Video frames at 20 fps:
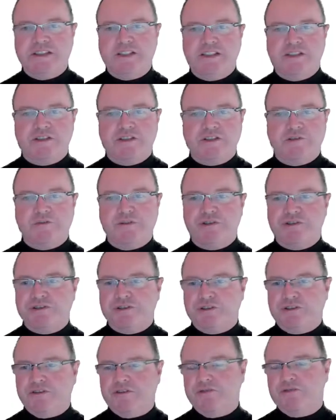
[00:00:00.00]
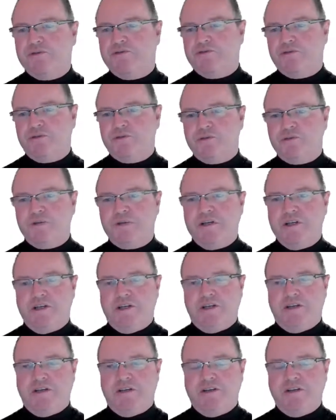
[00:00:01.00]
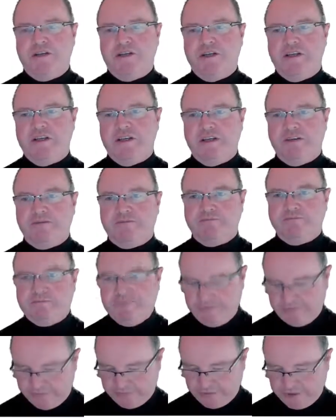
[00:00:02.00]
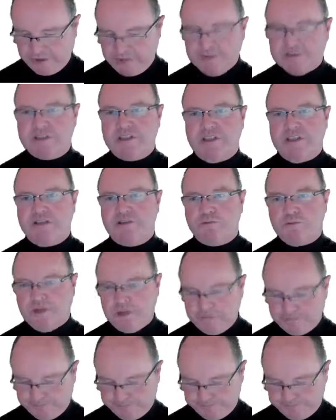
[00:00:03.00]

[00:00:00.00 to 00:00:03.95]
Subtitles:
distribution for the frequency as well.